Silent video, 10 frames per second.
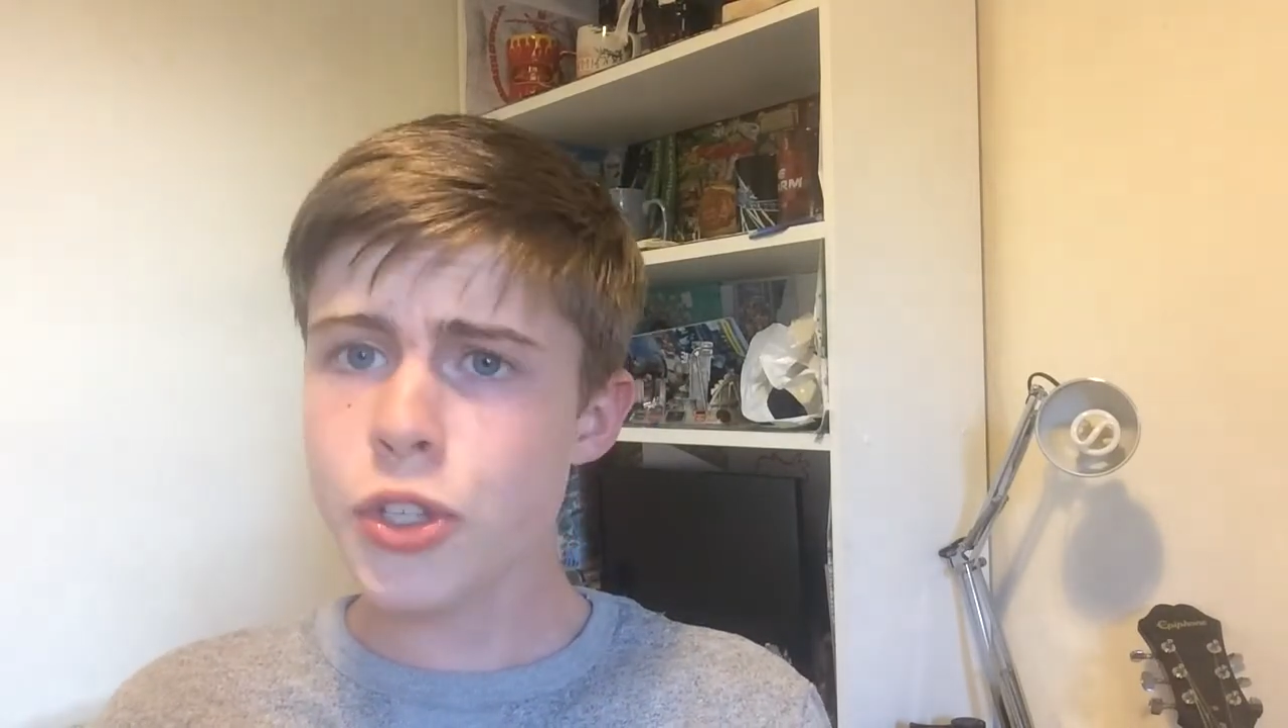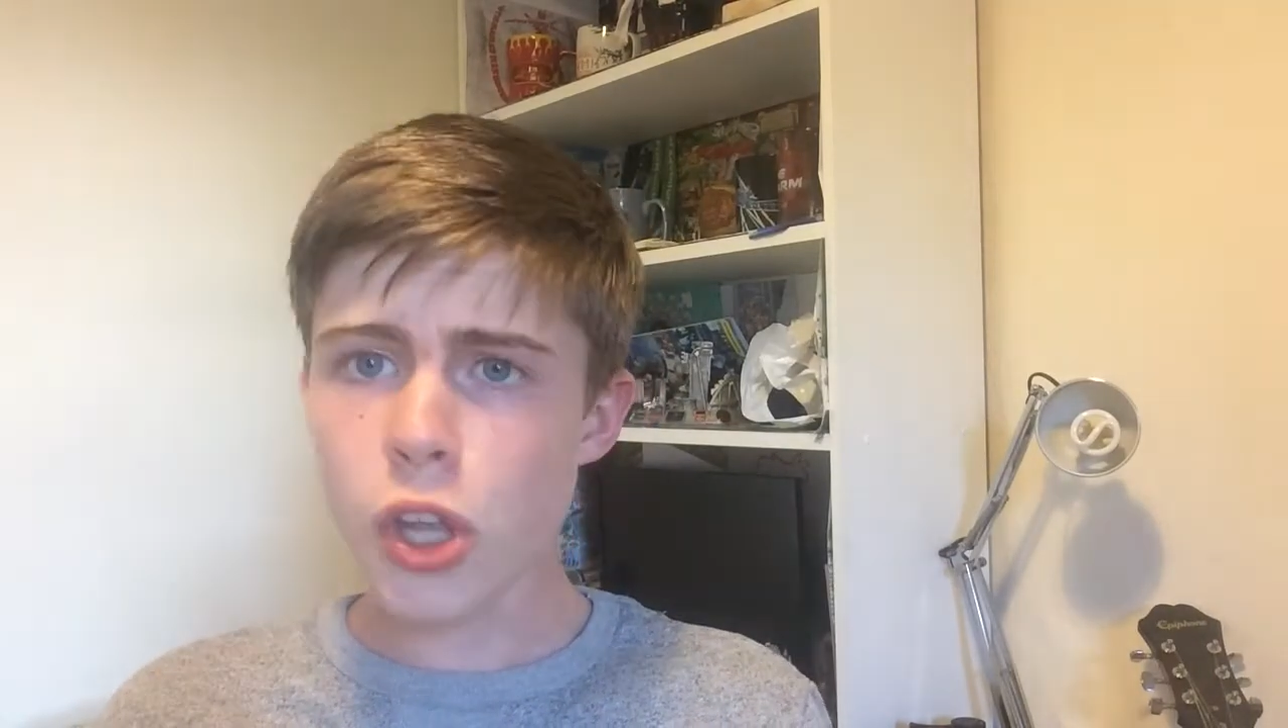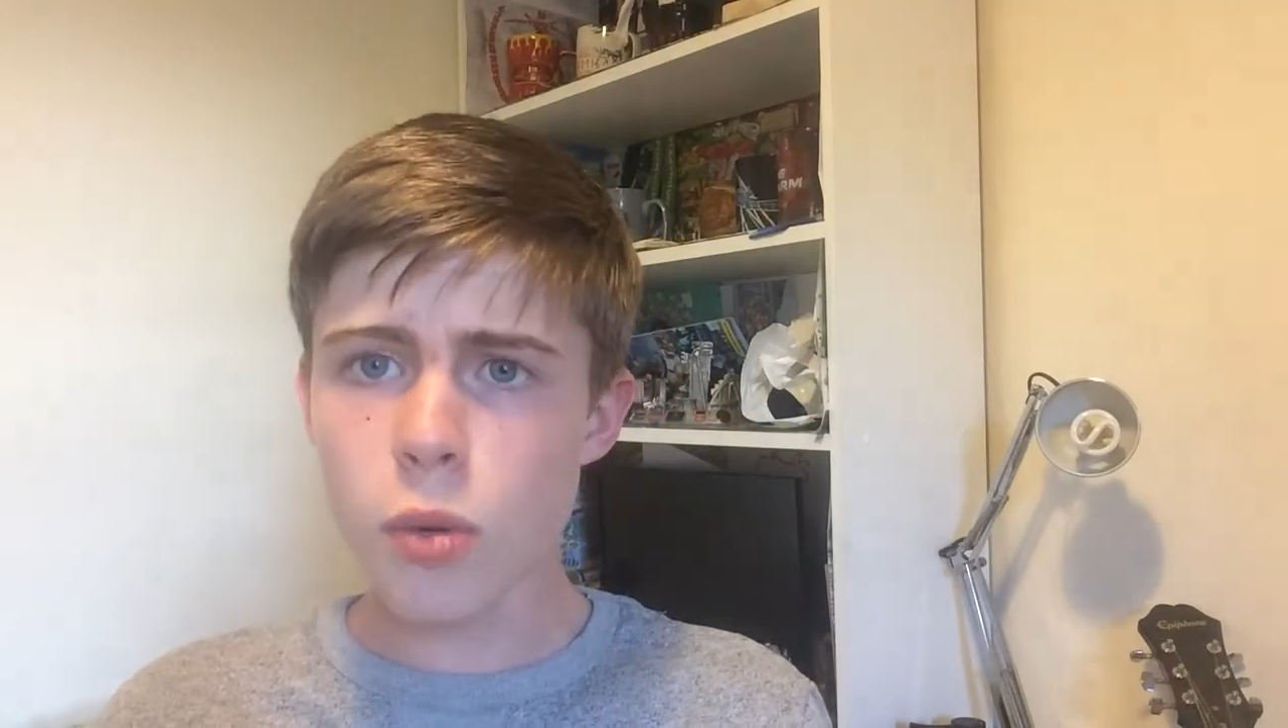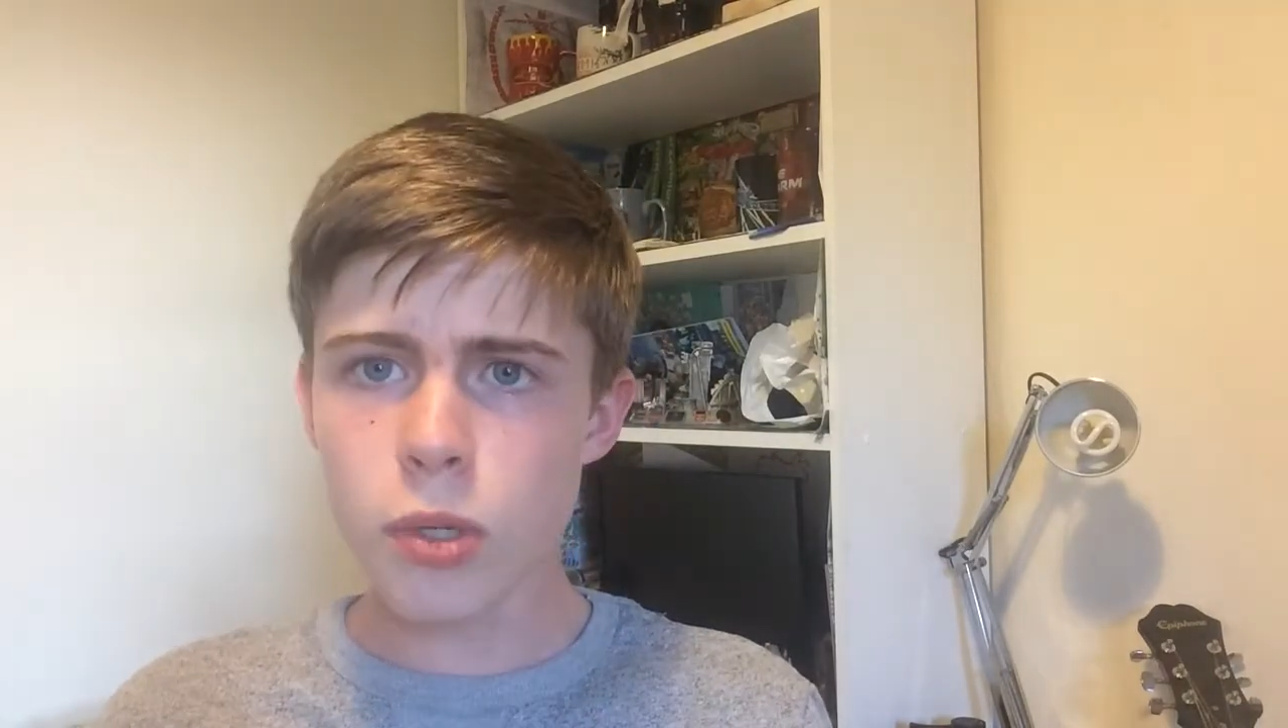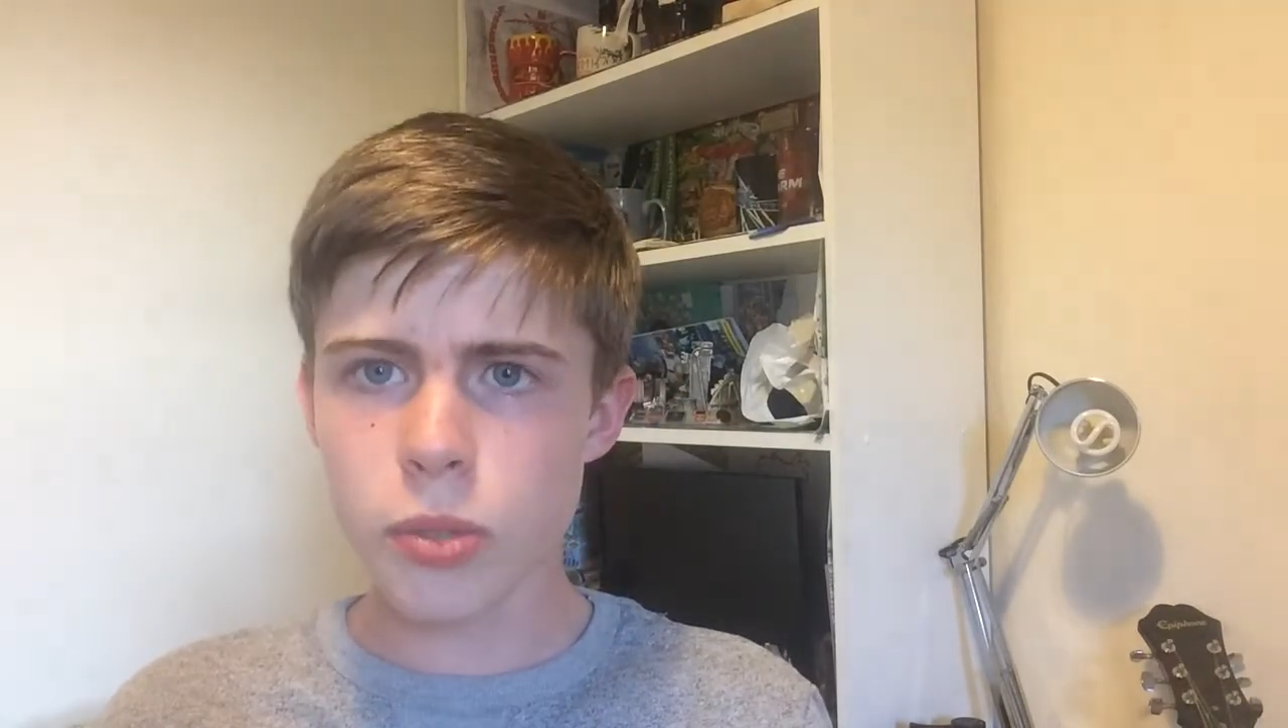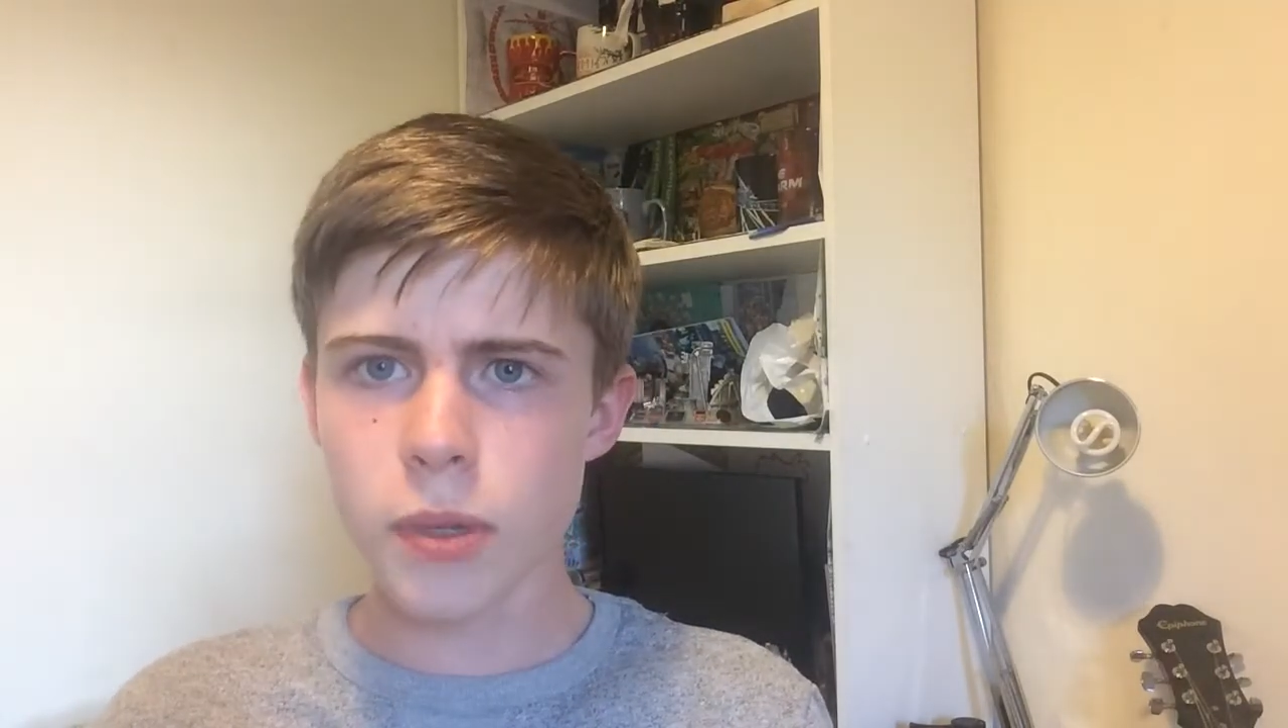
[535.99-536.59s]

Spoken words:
so much